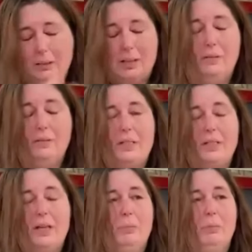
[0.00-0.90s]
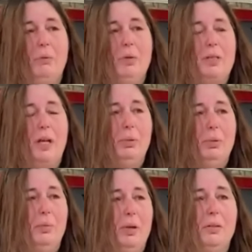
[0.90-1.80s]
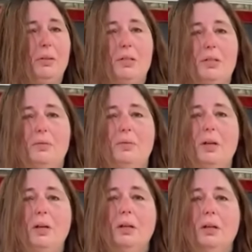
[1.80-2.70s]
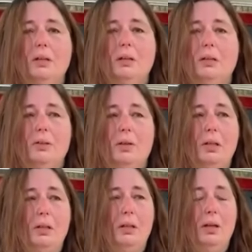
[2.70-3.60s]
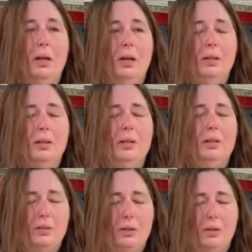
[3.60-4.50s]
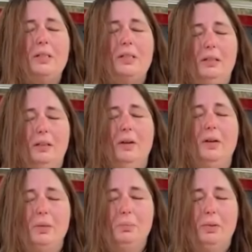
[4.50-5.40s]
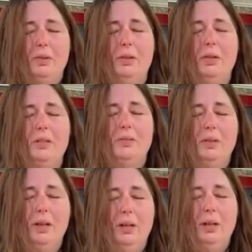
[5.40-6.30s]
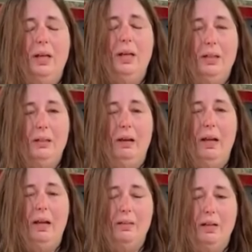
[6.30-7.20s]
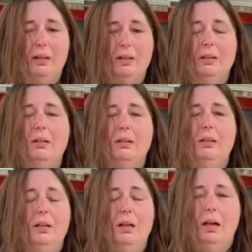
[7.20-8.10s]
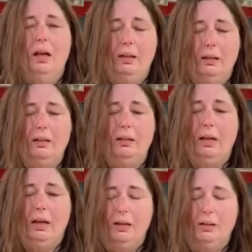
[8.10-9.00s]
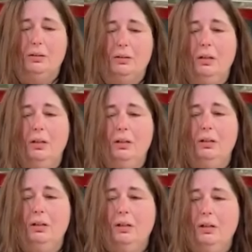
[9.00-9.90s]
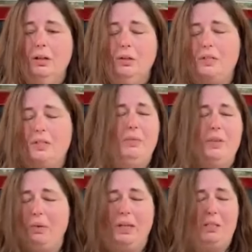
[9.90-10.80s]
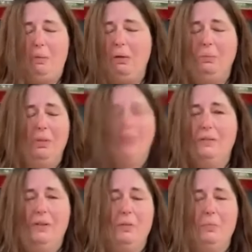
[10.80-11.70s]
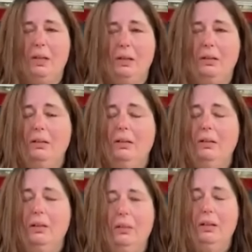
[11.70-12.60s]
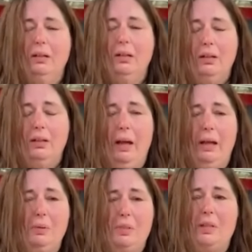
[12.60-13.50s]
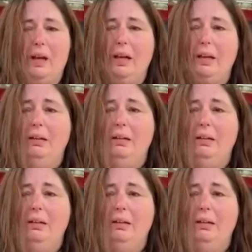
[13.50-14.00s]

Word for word: devastated by what's happened, by the loss of Don, Don is still in hospital. The loss of Ian and Heather and Gail, who were some of the best people that I've ever met. Gail was like,